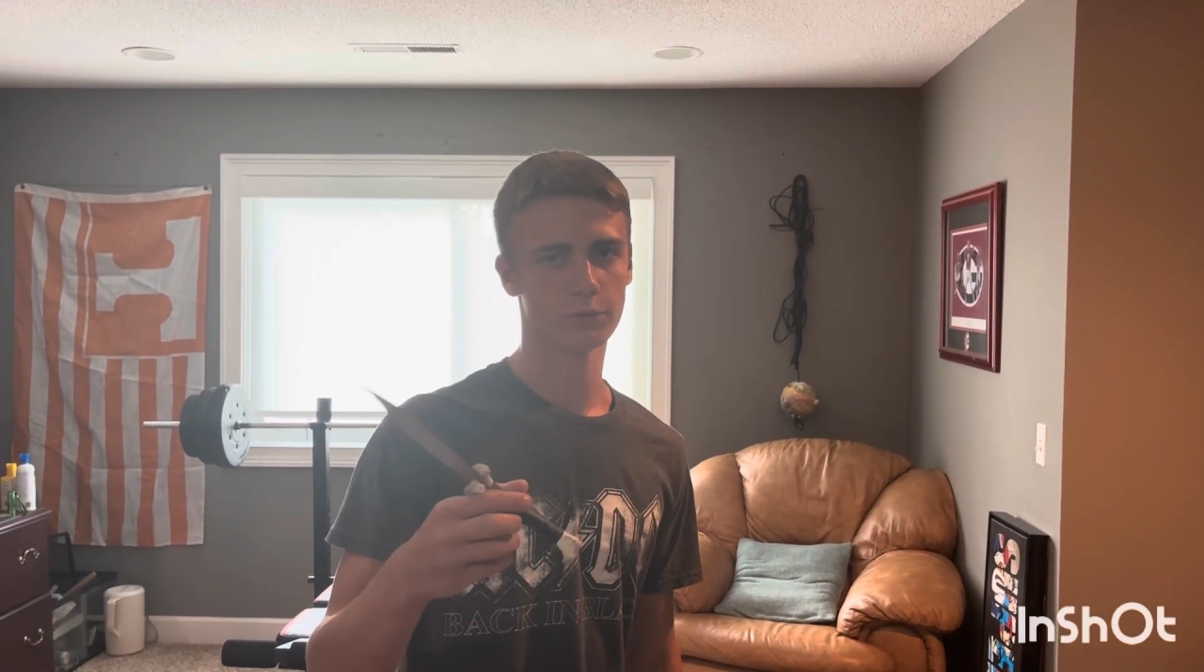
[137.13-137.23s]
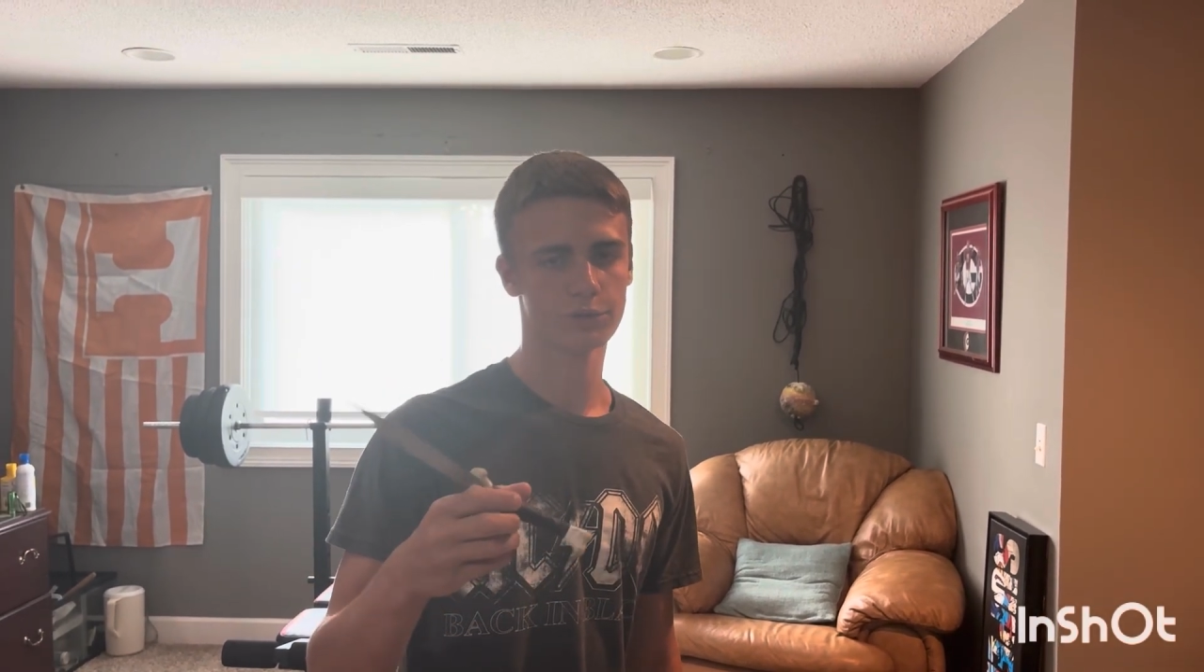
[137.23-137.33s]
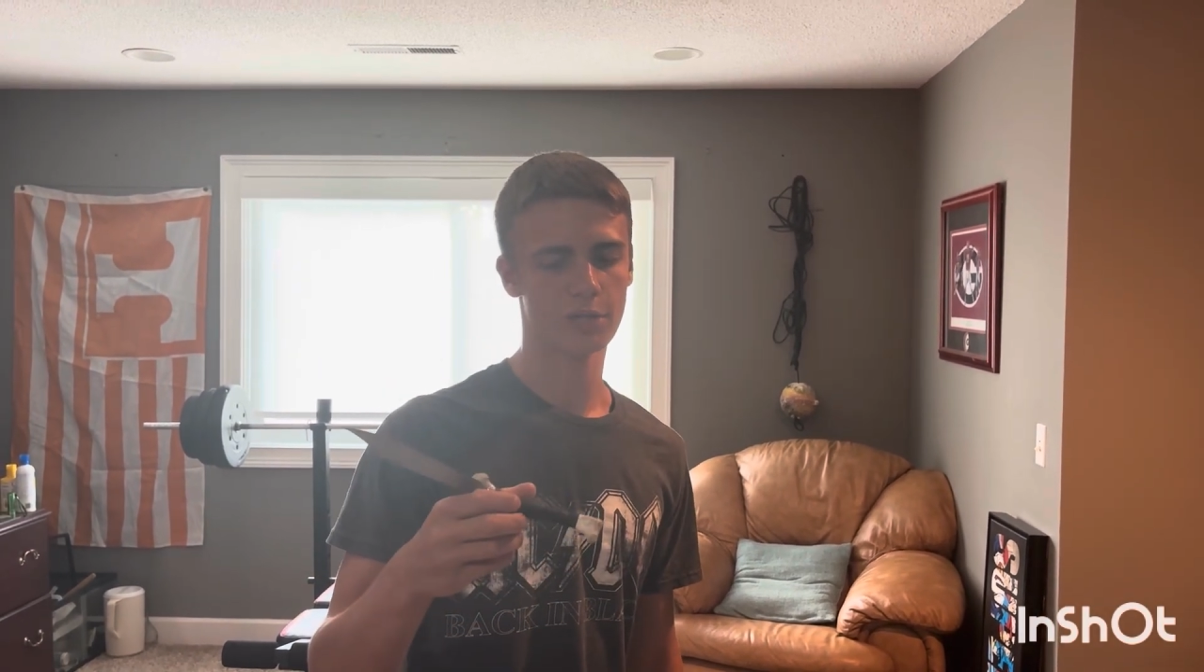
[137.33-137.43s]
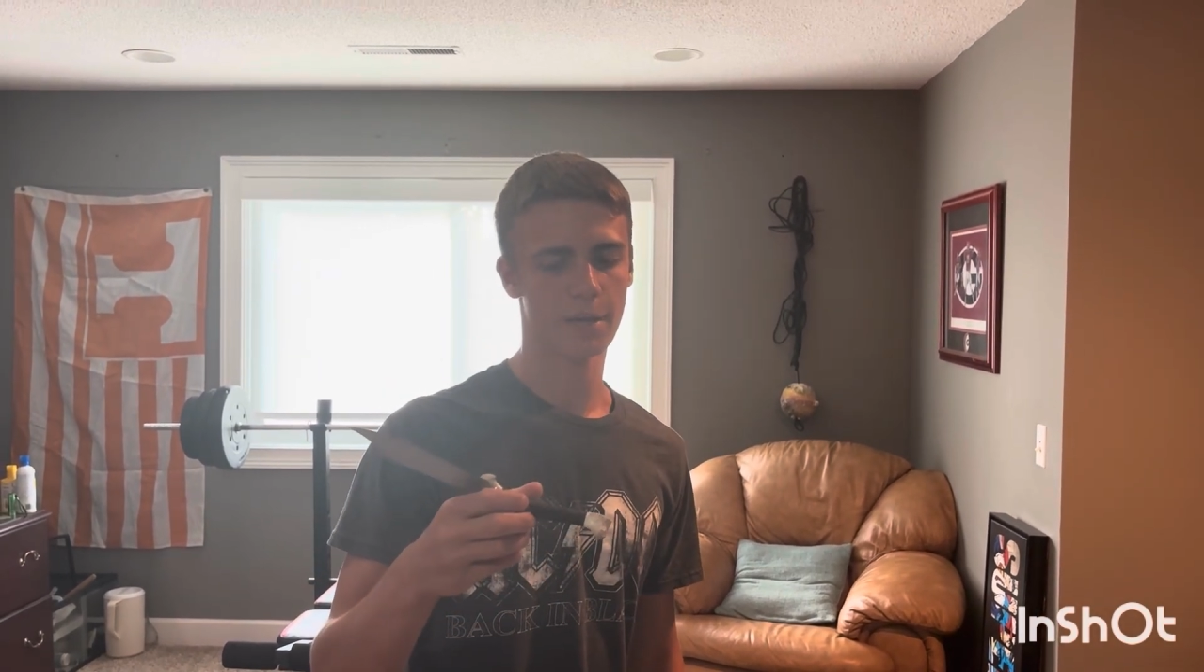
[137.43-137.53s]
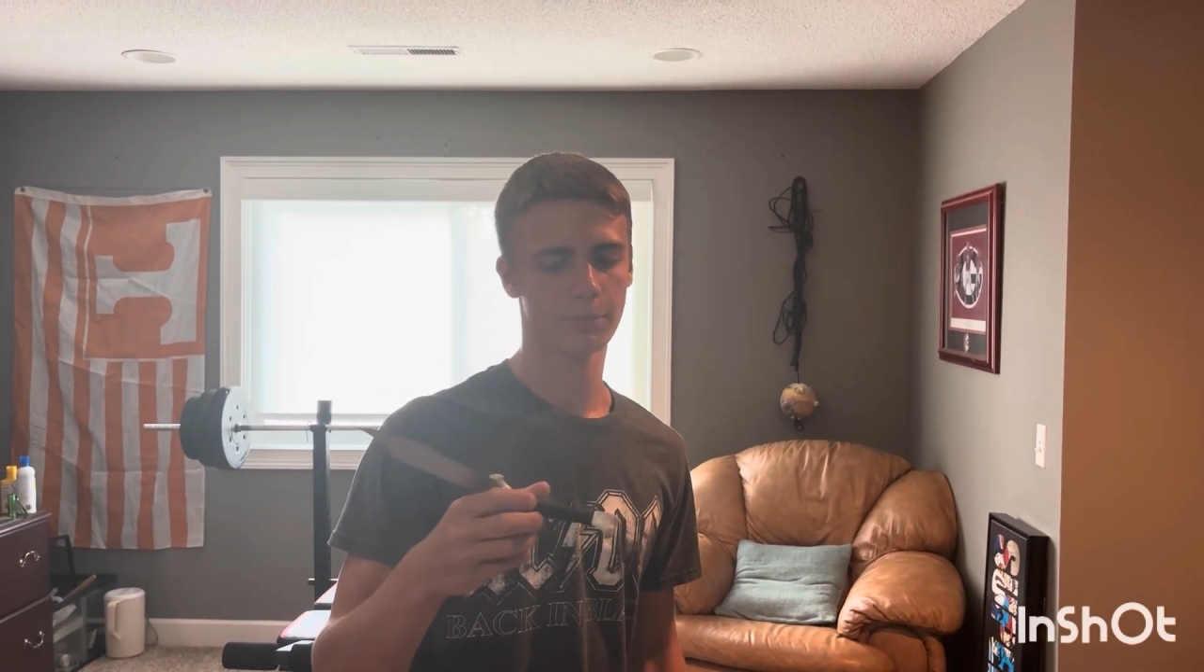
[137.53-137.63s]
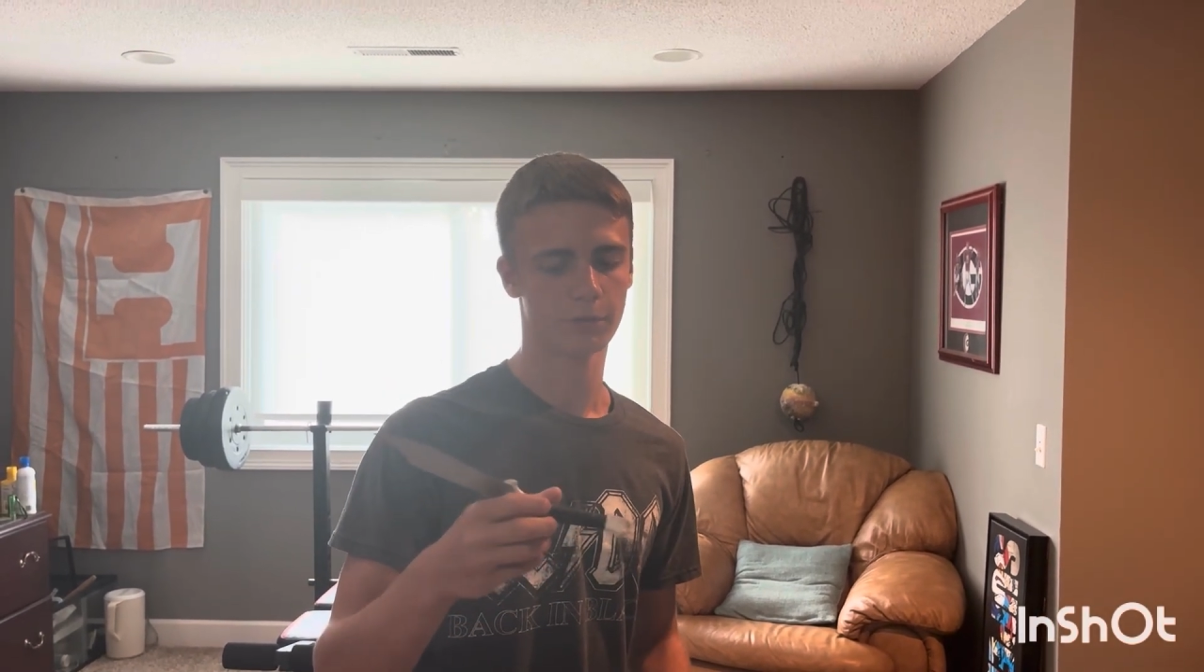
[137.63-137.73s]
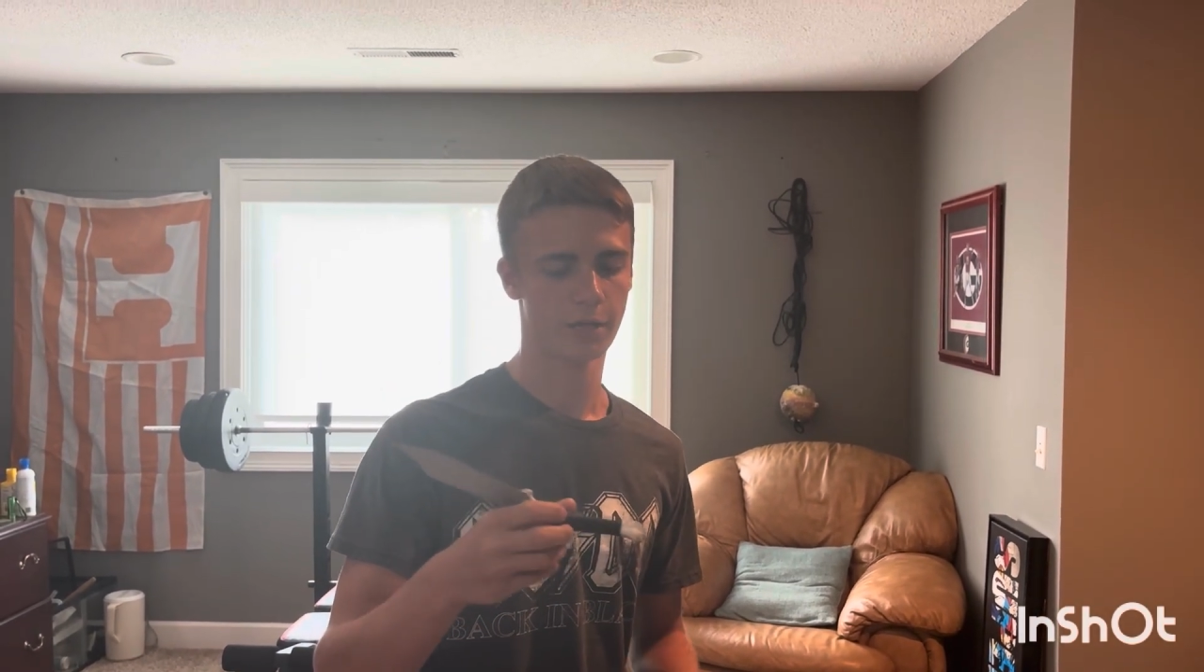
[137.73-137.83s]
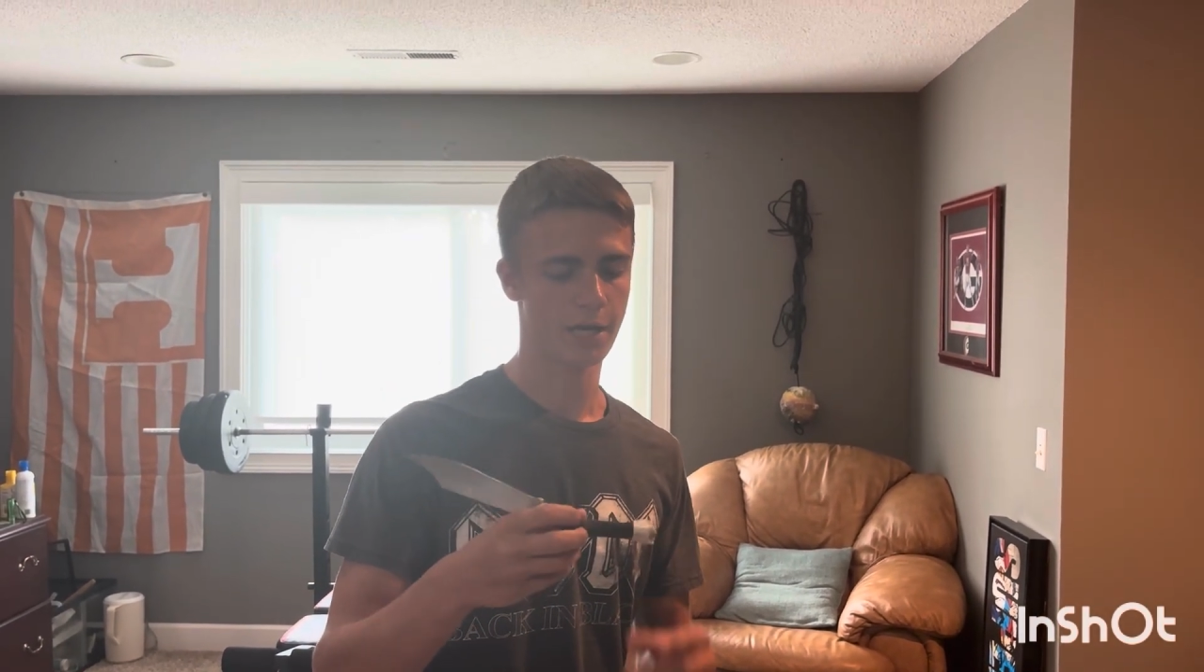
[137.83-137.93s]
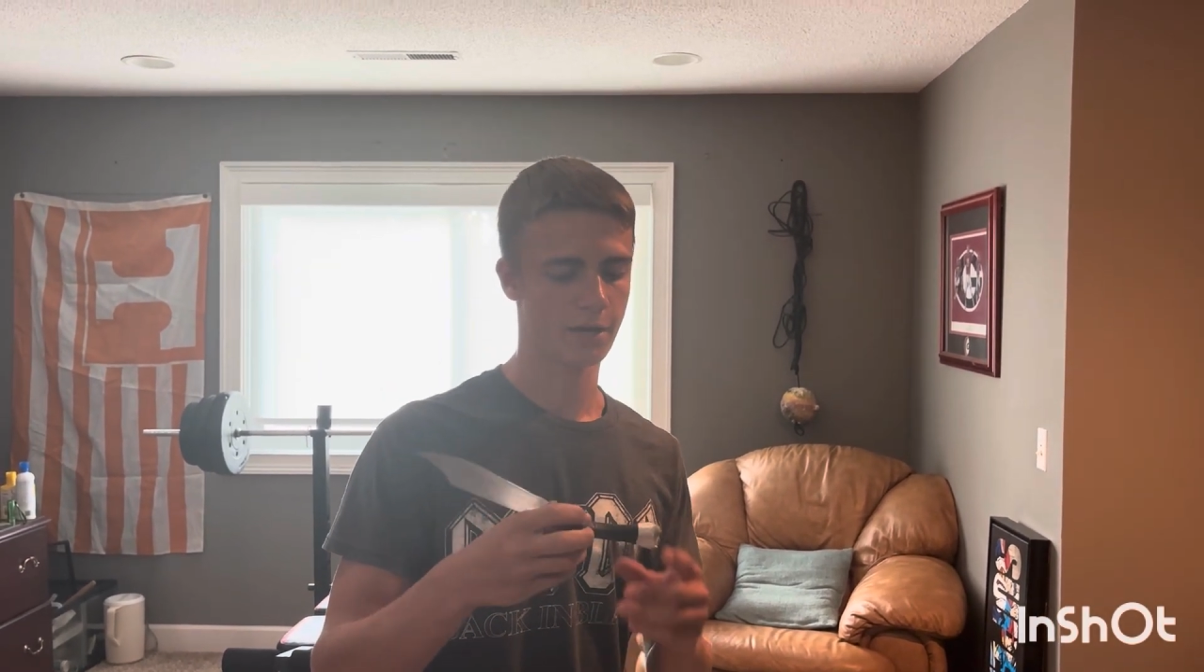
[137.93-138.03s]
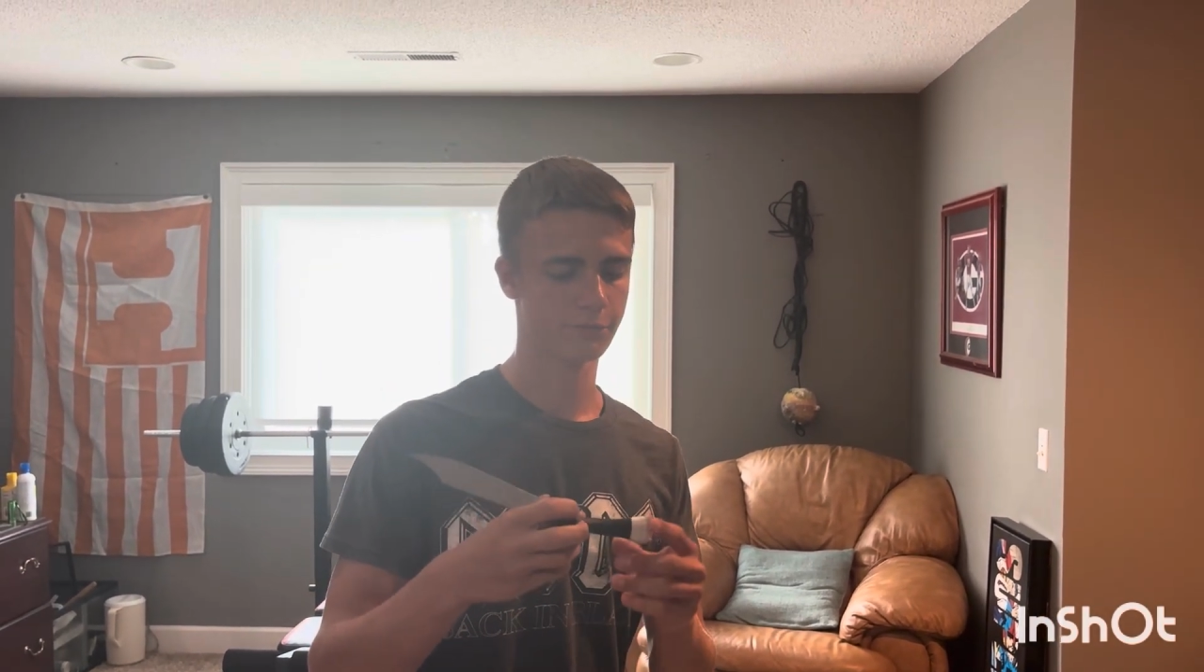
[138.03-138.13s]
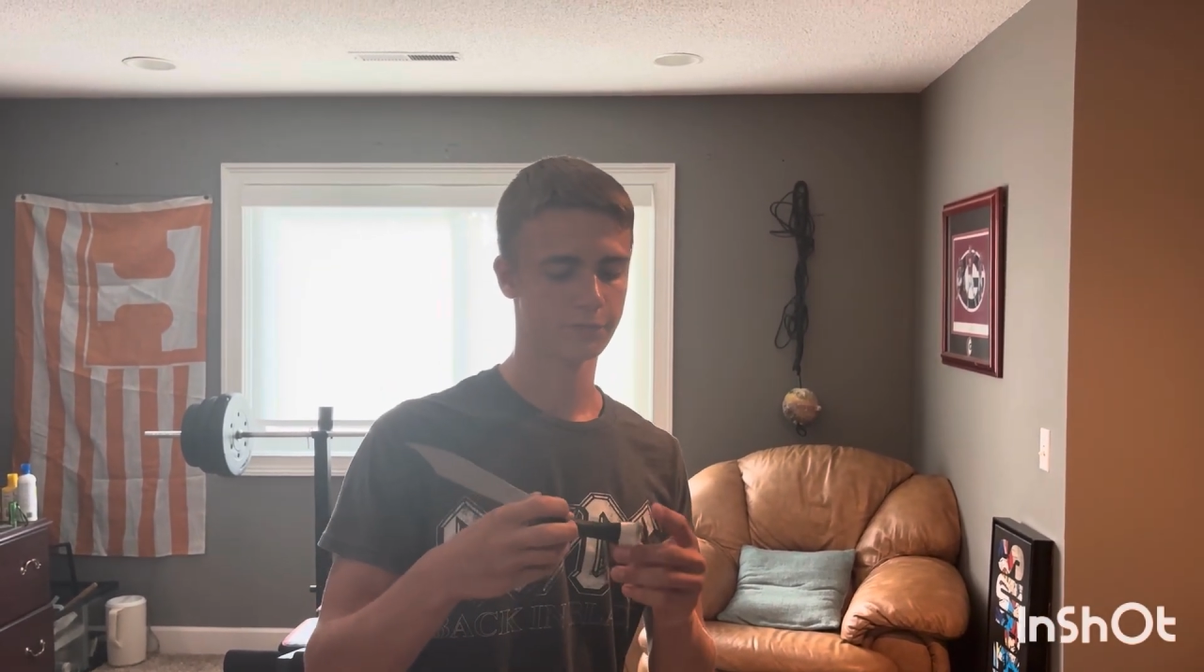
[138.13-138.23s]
snap in half.